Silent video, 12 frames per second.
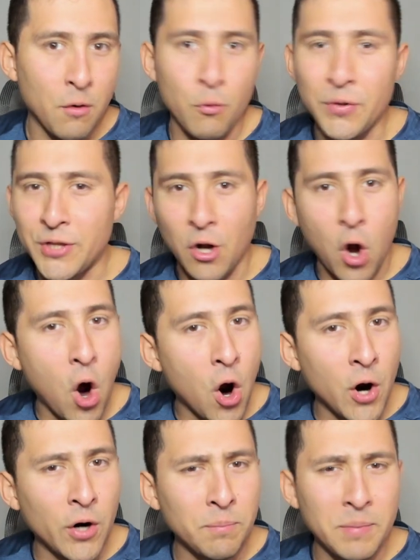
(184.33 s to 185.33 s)
with the
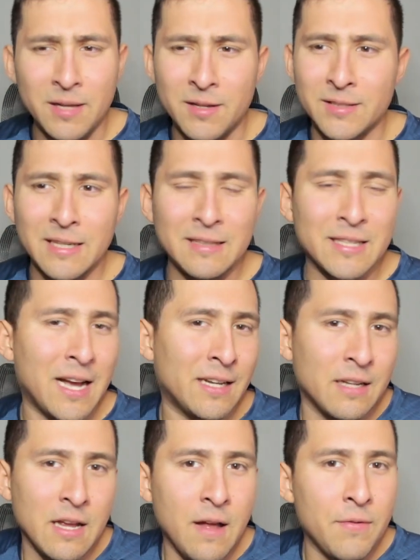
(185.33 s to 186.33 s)
card because they like